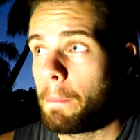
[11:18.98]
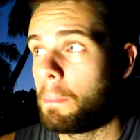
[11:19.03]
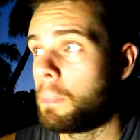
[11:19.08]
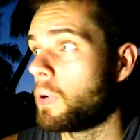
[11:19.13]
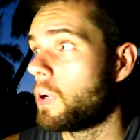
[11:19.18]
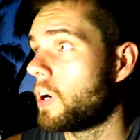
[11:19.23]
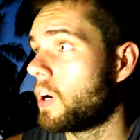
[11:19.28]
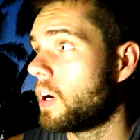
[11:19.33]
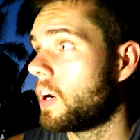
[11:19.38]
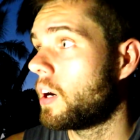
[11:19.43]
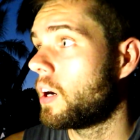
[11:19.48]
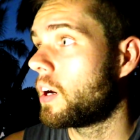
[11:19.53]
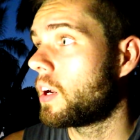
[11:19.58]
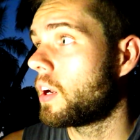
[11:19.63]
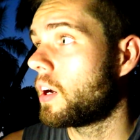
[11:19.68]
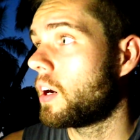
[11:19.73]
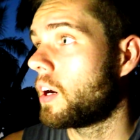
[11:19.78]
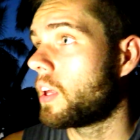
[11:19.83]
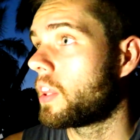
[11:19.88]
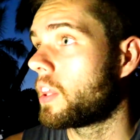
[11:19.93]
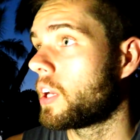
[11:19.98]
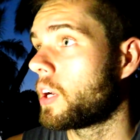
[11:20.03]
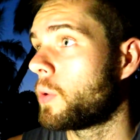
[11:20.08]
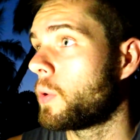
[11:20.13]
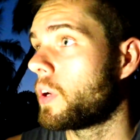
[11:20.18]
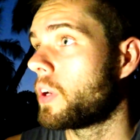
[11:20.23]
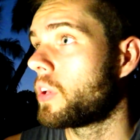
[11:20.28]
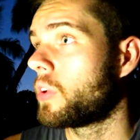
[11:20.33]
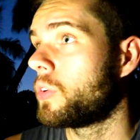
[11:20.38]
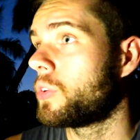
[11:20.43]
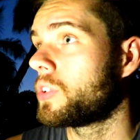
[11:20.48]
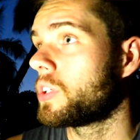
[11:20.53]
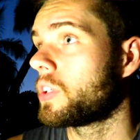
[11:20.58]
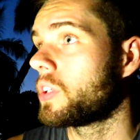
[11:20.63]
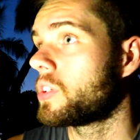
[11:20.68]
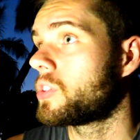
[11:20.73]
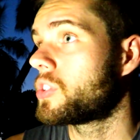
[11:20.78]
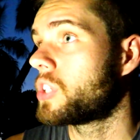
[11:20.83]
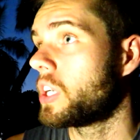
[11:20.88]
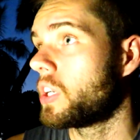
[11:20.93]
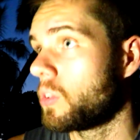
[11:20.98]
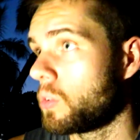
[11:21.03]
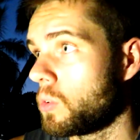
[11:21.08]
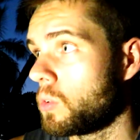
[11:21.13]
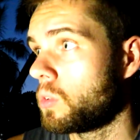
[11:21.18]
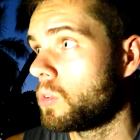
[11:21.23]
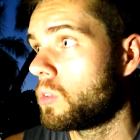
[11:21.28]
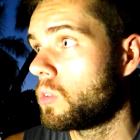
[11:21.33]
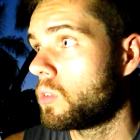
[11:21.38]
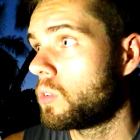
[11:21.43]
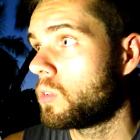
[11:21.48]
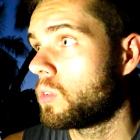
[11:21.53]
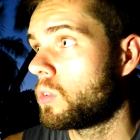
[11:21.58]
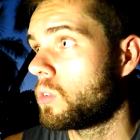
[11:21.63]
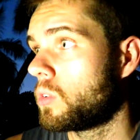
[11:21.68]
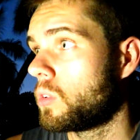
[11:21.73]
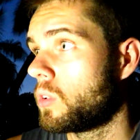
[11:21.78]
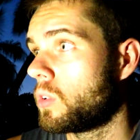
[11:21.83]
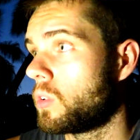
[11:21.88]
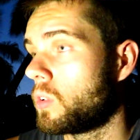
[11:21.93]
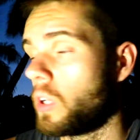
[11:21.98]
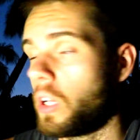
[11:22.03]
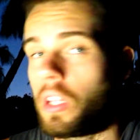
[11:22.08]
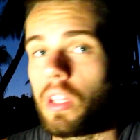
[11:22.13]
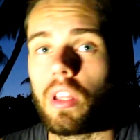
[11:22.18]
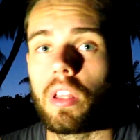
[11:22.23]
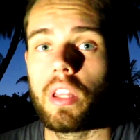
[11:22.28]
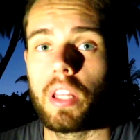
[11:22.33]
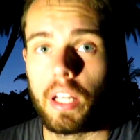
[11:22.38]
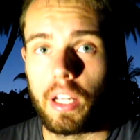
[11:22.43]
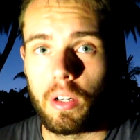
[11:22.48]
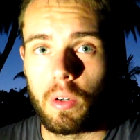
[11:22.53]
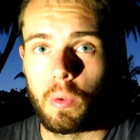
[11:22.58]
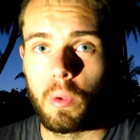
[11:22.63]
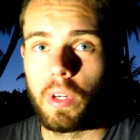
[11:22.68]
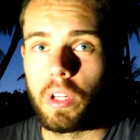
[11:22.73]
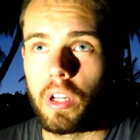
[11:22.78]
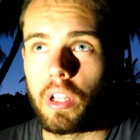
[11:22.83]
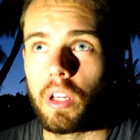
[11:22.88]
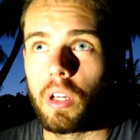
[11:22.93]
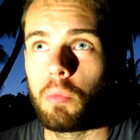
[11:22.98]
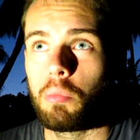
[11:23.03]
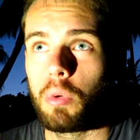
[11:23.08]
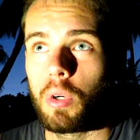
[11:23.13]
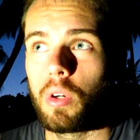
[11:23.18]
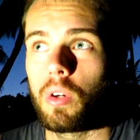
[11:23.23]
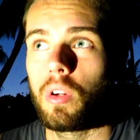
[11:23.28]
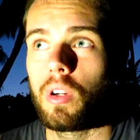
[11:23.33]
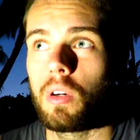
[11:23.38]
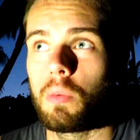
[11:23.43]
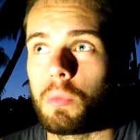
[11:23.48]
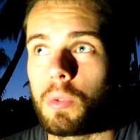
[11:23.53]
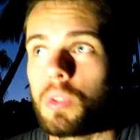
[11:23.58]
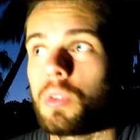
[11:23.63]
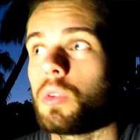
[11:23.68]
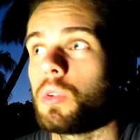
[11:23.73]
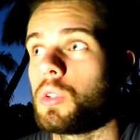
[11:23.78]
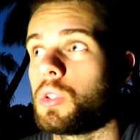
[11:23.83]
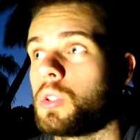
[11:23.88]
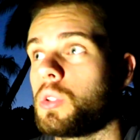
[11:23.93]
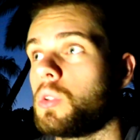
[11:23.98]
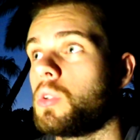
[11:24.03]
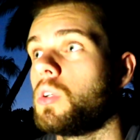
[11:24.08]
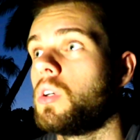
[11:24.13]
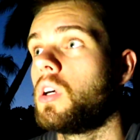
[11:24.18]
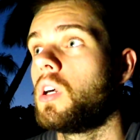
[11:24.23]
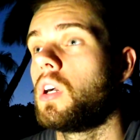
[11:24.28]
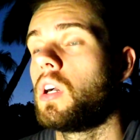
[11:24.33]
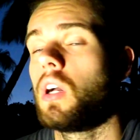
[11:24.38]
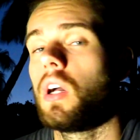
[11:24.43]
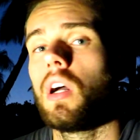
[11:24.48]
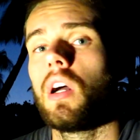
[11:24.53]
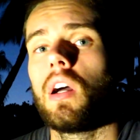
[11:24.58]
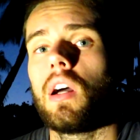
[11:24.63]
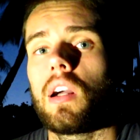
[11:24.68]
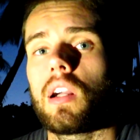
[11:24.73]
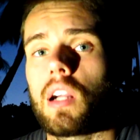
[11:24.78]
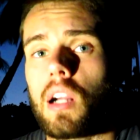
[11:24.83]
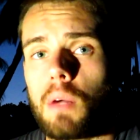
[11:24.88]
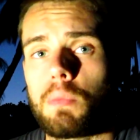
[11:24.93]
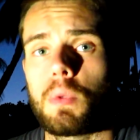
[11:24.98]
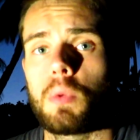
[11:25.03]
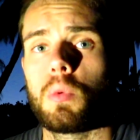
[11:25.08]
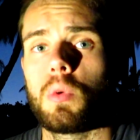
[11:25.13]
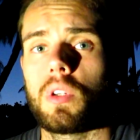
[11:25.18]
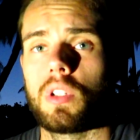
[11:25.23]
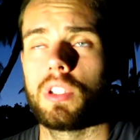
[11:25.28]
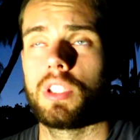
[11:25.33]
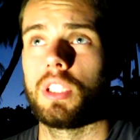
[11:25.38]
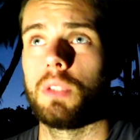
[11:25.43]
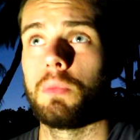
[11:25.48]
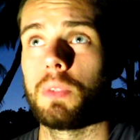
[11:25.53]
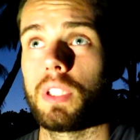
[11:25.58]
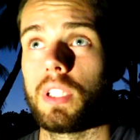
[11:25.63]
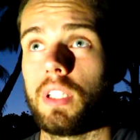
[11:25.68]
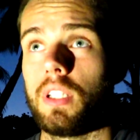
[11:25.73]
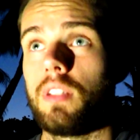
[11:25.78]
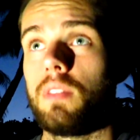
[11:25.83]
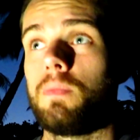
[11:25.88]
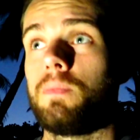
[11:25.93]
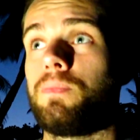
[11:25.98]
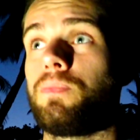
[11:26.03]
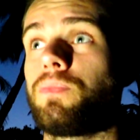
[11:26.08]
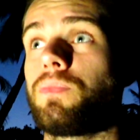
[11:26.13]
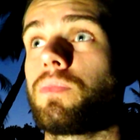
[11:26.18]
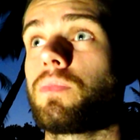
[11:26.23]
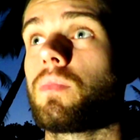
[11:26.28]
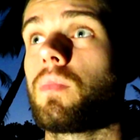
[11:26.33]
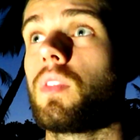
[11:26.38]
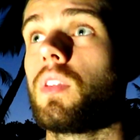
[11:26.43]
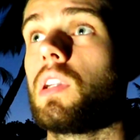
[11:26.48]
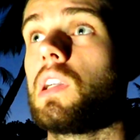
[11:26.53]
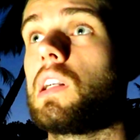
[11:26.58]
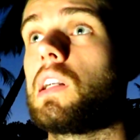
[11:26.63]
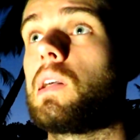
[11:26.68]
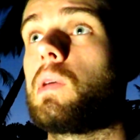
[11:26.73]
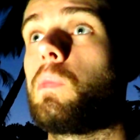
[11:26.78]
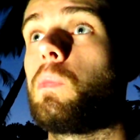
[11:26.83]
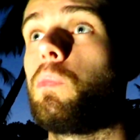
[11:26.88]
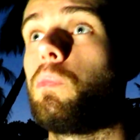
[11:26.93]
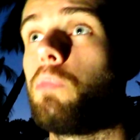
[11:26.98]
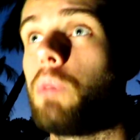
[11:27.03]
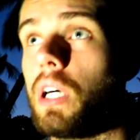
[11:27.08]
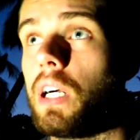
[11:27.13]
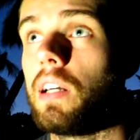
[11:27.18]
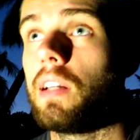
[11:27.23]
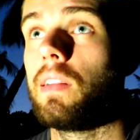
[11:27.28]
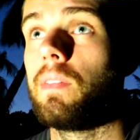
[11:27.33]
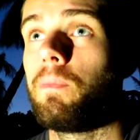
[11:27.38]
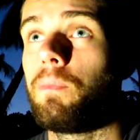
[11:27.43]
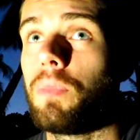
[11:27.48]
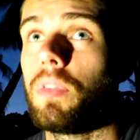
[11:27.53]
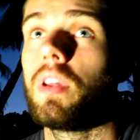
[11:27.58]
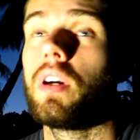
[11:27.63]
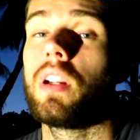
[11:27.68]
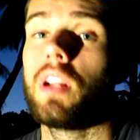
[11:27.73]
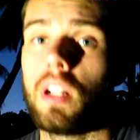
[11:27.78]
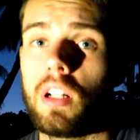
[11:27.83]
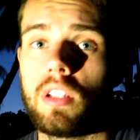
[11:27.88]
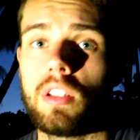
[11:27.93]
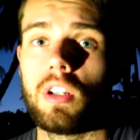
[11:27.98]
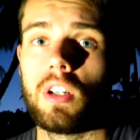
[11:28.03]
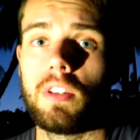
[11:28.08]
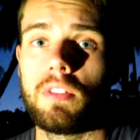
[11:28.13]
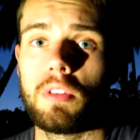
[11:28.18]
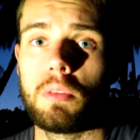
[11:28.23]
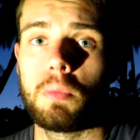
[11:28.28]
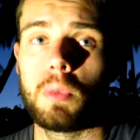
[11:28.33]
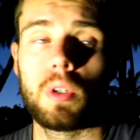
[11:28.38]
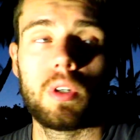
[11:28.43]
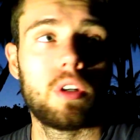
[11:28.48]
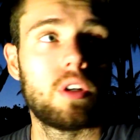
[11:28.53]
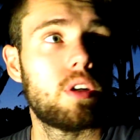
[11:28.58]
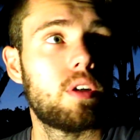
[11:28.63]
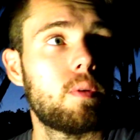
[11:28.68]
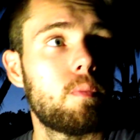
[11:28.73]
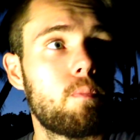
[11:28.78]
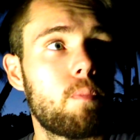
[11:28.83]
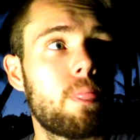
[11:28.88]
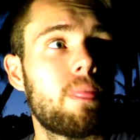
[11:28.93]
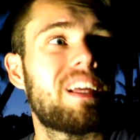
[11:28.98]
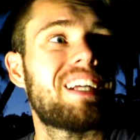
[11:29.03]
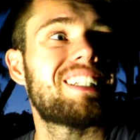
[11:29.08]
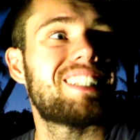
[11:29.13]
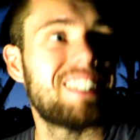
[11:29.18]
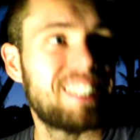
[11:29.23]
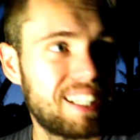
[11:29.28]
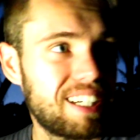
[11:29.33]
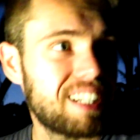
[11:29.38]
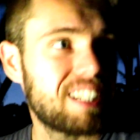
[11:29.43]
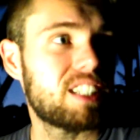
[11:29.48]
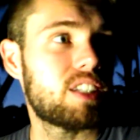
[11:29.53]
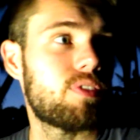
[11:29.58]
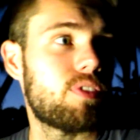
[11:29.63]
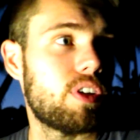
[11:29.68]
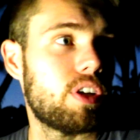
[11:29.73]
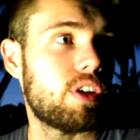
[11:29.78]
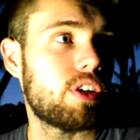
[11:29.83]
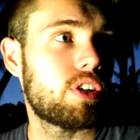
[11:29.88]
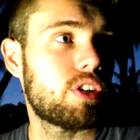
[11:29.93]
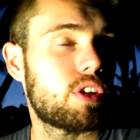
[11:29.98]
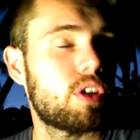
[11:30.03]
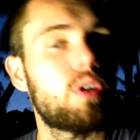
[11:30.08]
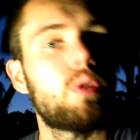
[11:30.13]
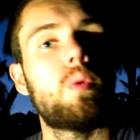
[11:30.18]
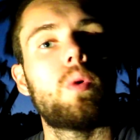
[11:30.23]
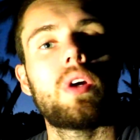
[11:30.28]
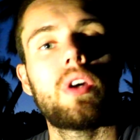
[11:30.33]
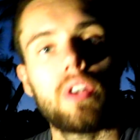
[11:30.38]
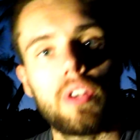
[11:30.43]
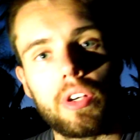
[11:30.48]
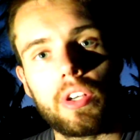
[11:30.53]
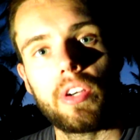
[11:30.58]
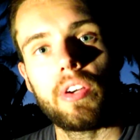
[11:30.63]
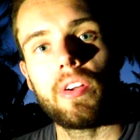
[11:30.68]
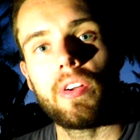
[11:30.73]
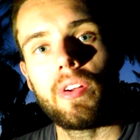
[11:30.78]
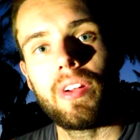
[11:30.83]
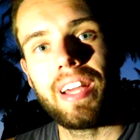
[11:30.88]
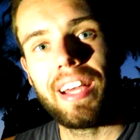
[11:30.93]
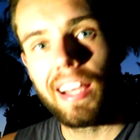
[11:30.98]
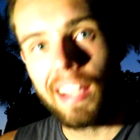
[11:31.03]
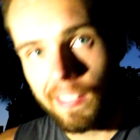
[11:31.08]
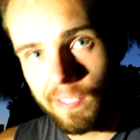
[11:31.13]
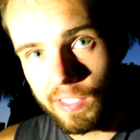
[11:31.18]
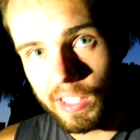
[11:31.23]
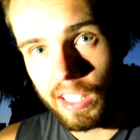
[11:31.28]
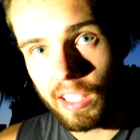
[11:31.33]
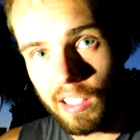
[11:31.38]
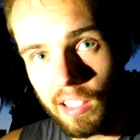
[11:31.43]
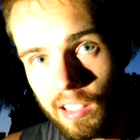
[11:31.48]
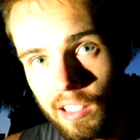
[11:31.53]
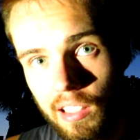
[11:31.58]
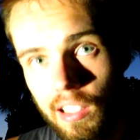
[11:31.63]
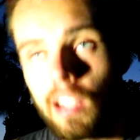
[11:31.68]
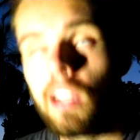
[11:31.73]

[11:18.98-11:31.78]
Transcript: but I think we're using the channel. Either that or we're getting a boat, I'm not too sure. Can't remember what Azim said. But another dive tomorrow. Today is finished. We're gonna go have dinner,